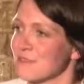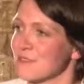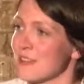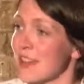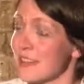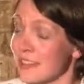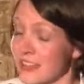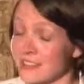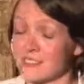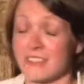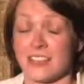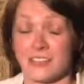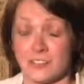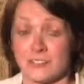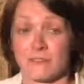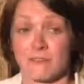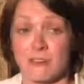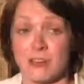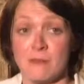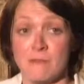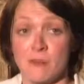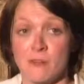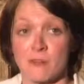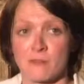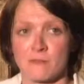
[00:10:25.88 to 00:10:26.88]
And there's
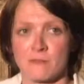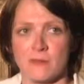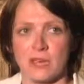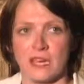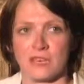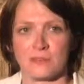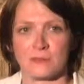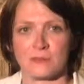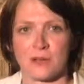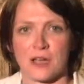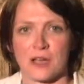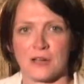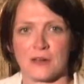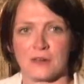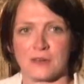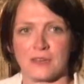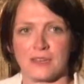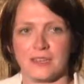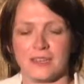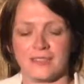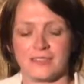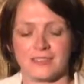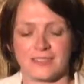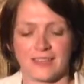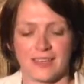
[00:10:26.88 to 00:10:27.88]
3 more of me as well.
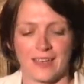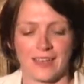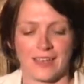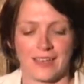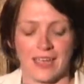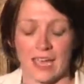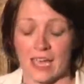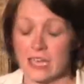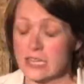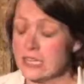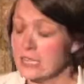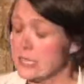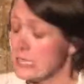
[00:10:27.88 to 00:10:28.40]
It's, yeah.